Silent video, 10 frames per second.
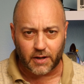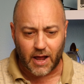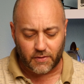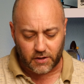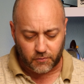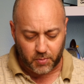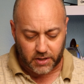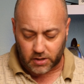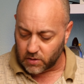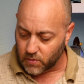Now this
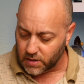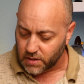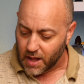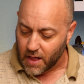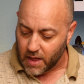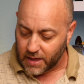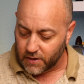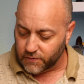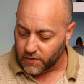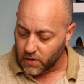particular one
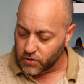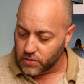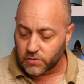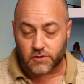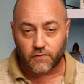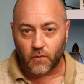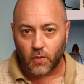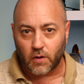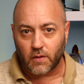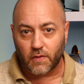is used
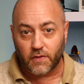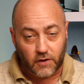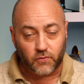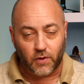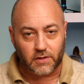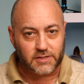for this one.